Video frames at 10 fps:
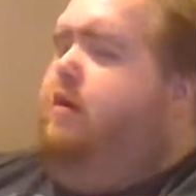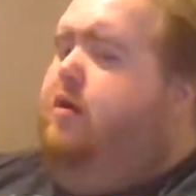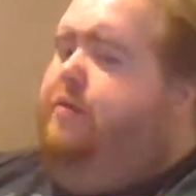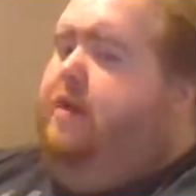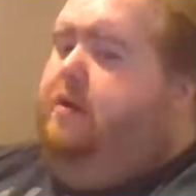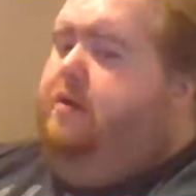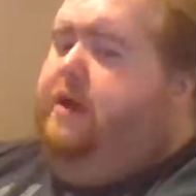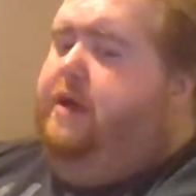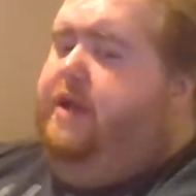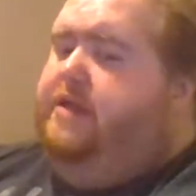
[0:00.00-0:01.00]
I don't know
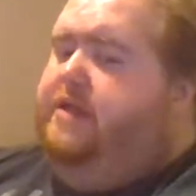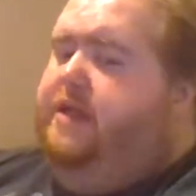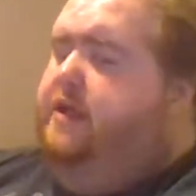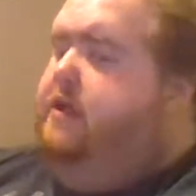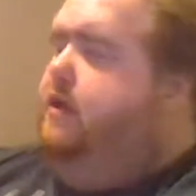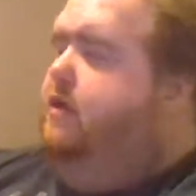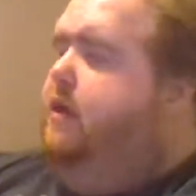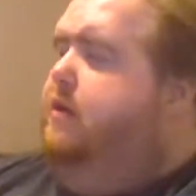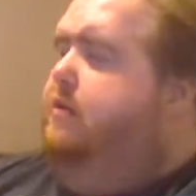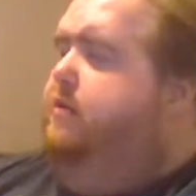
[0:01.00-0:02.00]
about NXT though.
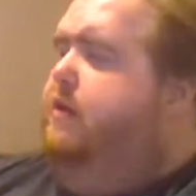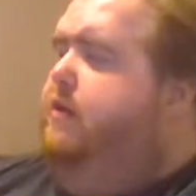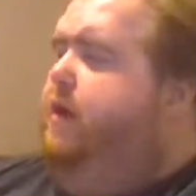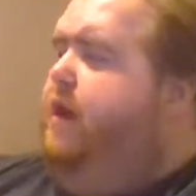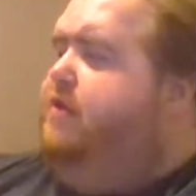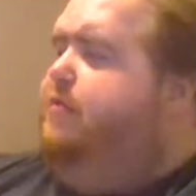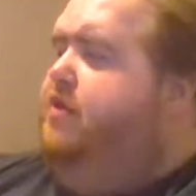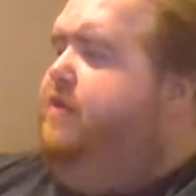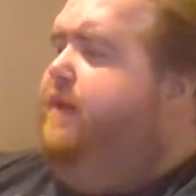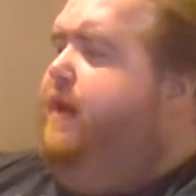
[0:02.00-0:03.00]
I don't really watch much
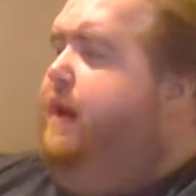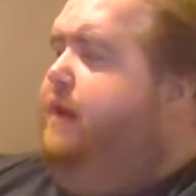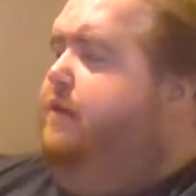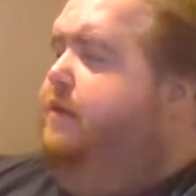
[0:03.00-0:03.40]
of that.